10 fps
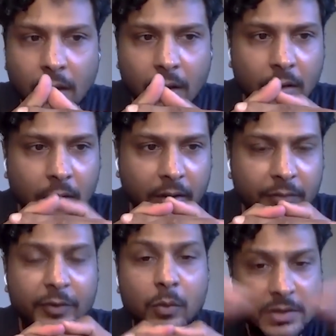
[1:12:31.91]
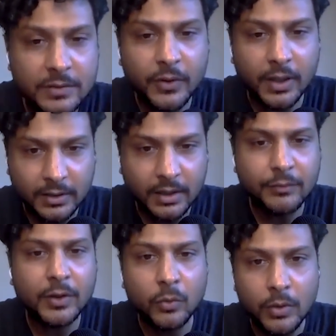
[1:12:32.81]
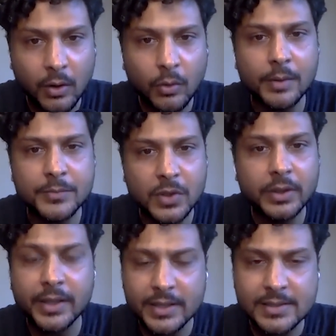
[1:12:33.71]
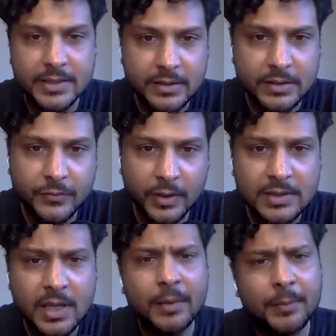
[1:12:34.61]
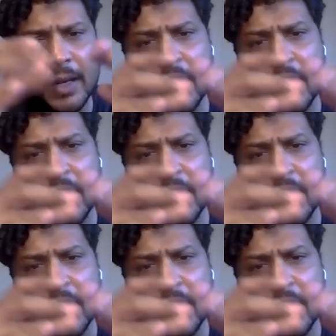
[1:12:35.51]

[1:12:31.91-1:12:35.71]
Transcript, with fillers: Uh, if it wasn't for Atharva, who now comes on and does research for us, right.